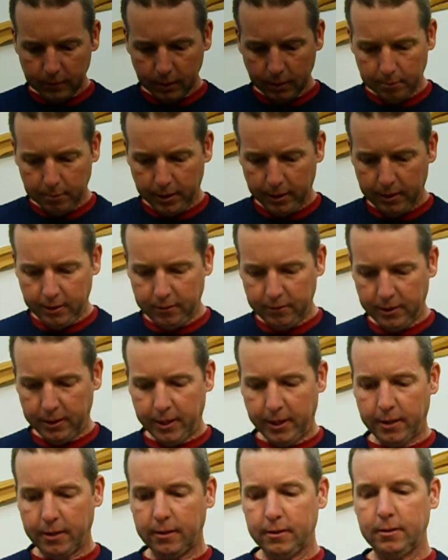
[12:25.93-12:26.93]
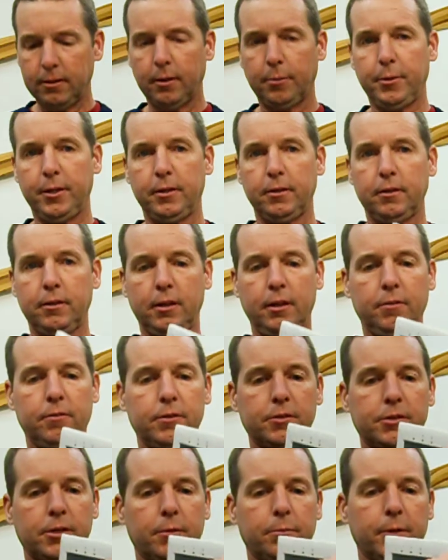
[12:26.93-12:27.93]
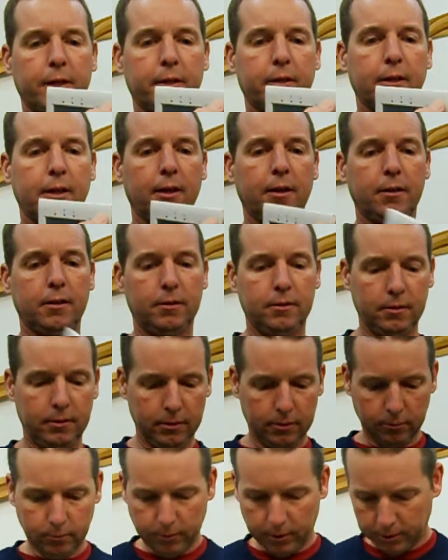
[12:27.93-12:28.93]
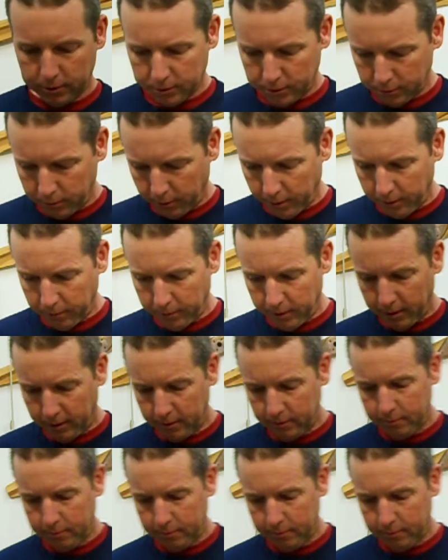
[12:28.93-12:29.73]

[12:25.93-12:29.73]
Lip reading: But even that, I mean, even something like that, it works quite well.